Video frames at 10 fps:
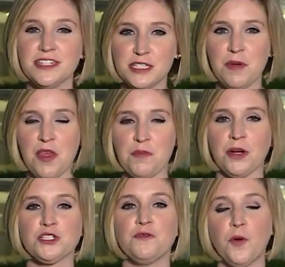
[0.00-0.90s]
This
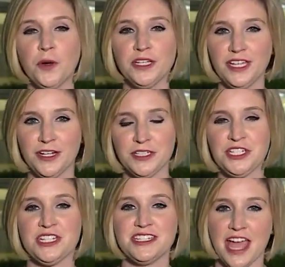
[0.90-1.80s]
month marks 4
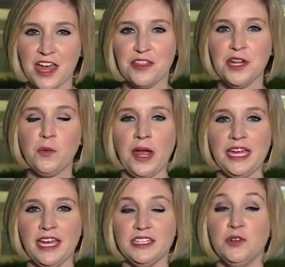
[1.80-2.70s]
years since
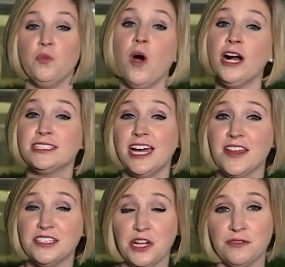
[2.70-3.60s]
Anthony Ray Hinton
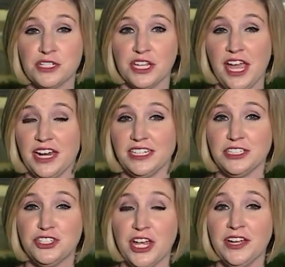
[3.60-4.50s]
walked out of the Jefferson
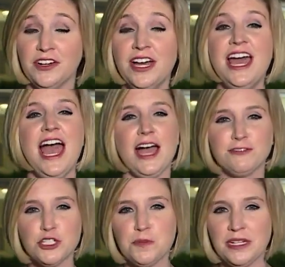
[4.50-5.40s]
County Jail
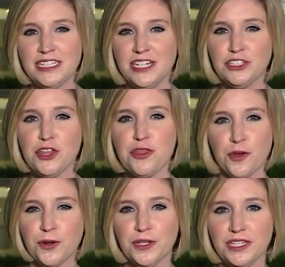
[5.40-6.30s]
after spending
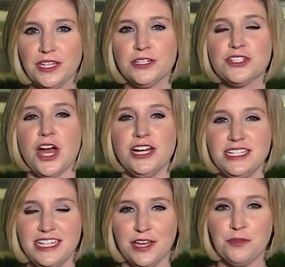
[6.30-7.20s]
nearly 30 years
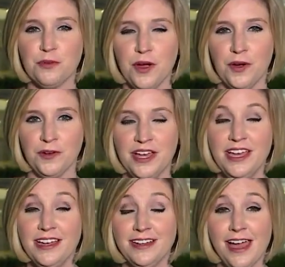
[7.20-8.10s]
on death
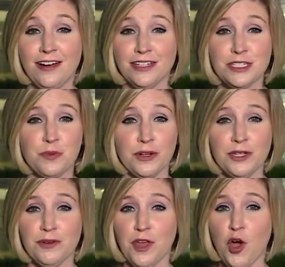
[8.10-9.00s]
row. Now
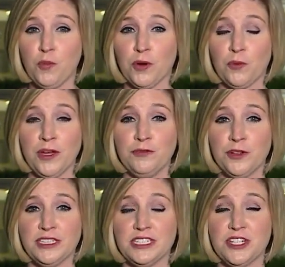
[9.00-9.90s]
he's working with Oprah
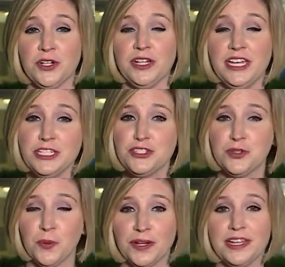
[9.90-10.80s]
Winfrey to turn
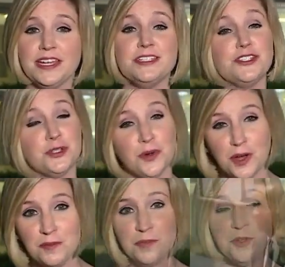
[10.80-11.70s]
his story into a